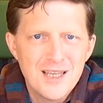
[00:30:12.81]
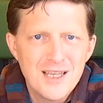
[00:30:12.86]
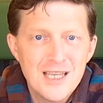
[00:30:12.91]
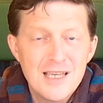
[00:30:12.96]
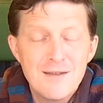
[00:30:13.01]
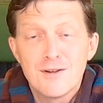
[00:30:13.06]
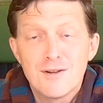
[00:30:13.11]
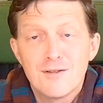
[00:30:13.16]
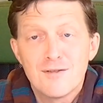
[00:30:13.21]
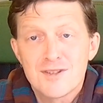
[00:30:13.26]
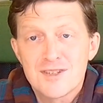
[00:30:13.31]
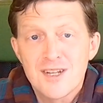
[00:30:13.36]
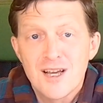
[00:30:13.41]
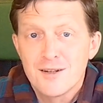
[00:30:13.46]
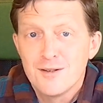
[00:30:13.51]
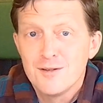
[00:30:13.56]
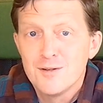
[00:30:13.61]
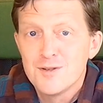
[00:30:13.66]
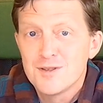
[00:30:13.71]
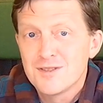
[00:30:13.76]
even if it's not
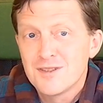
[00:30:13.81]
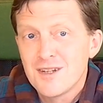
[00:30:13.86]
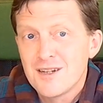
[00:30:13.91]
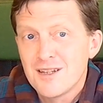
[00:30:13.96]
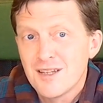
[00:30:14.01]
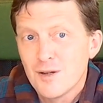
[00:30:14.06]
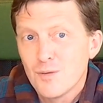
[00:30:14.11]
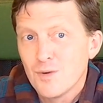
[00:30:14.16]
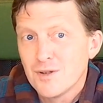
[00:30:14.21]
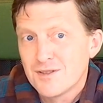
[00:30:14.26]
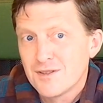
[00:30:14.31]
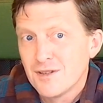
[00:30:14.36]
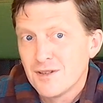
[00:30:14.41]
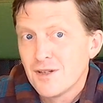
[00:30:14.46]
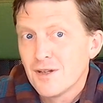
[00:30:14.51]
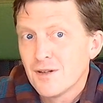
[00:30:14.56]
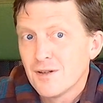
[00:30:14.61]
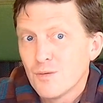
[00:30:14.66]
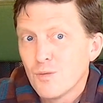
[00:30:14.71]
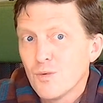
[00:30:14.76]
hallucinating, it
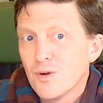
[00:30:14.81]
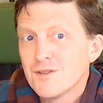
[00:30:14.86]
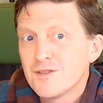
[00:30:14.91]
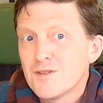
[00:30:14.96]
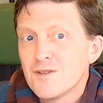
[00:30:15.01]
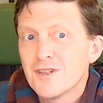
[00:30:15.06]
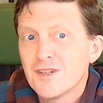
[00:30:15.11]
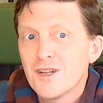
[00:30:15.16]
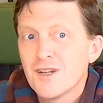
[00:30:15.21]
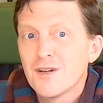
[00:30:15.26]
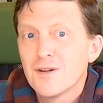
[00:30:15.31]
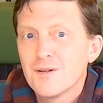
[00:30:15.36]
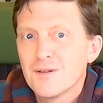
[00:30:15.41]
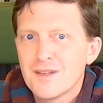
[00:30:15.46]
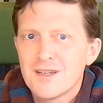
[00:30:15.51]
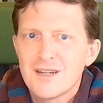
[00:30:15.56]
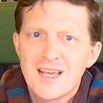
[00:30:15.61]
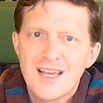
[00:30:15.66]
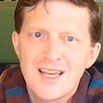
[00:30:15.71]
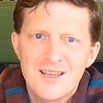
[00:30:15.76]
wants you to know
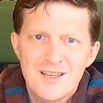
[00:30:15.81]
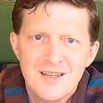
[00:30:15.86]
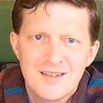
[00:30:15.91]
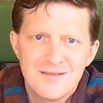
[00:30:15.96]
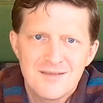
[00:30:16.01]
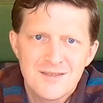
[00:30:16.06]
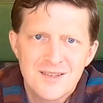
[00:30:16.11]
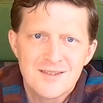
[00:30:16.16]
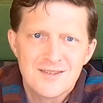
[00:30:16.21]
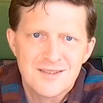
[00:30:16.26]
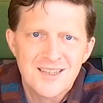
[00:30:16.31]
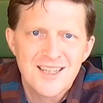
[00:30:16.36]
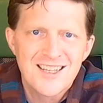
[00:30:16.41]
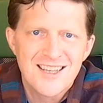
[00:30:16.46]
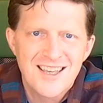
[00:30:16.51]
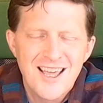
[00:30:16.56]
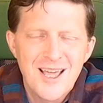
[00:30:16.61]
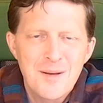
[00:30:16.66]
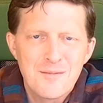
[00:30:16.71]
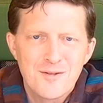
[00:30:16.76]
that, hey, this link
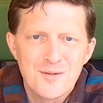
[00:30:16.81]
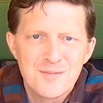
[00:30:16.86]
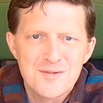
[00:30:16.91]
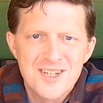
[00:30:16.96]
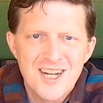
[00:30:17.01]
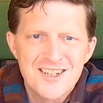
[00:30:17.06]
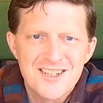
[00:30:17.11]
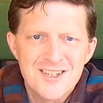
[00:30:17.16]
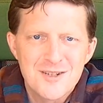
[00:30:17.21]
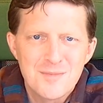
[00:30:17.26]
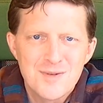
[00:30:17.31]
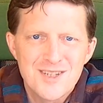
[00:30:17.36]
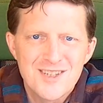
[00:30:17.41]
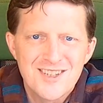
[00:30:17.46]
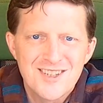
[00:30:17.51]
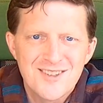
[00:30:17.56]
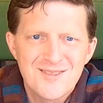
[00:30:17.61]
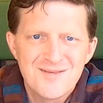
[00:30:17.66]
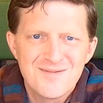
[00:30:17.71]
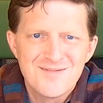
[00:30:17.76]
came from
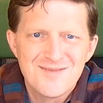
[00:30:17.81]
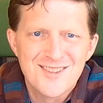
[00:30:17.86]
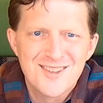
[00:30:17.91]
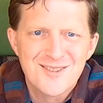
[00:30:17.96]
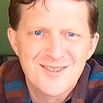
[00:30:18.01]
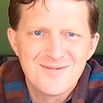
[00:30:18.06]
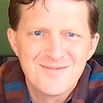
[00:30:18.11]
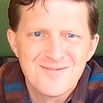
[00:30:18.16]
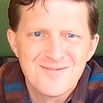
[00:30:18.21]
ChatGPT. So